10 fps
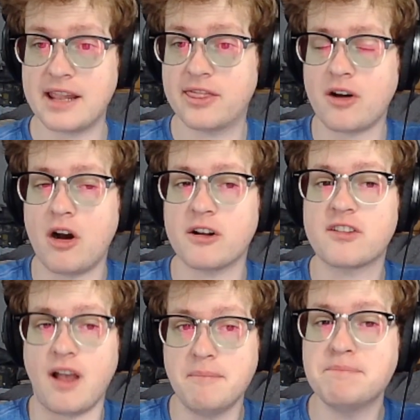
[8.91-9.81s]
there are
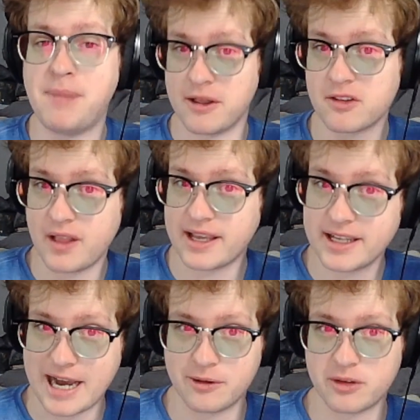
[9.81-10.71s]
some puzzle-like
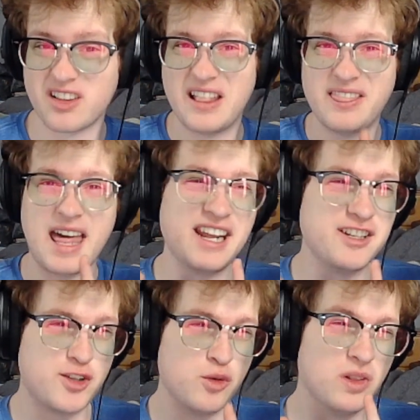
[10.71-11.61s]
encounters that I
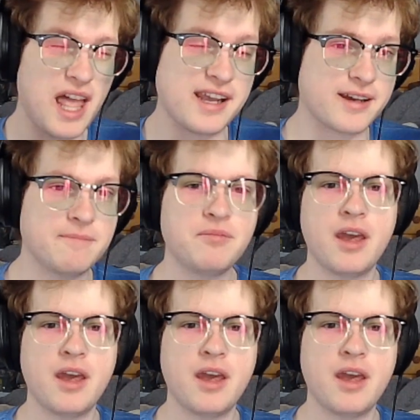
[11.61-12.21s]
do like,